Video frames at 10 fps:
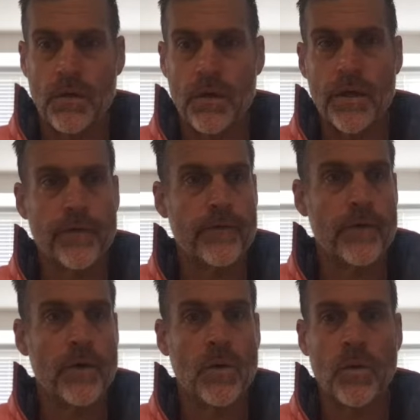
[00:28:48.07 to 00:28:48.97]
All right.
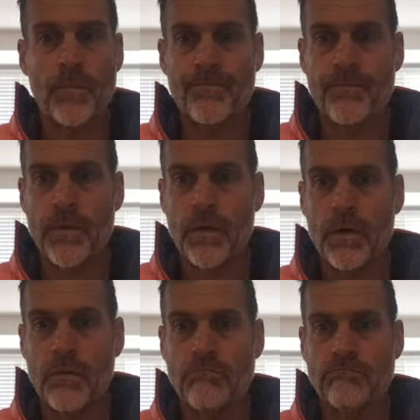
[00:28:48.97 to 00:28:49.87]
So
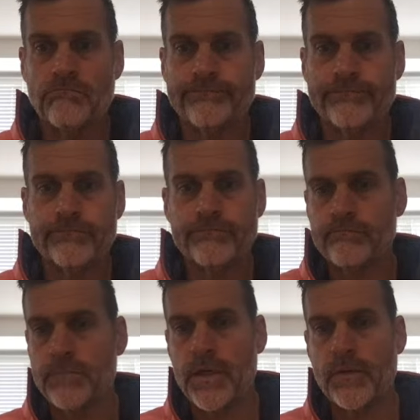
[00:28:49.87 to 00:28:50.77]

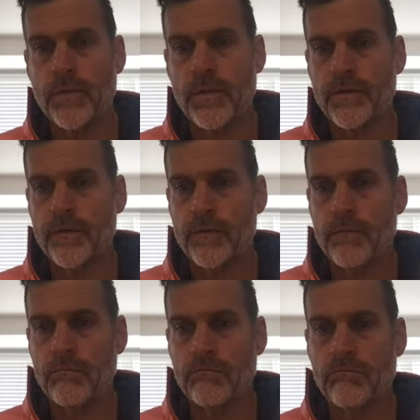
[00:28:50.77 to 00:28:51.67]
might as well, since
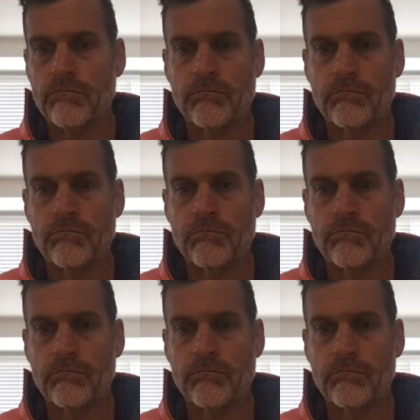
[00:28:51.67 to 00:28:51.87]
I'm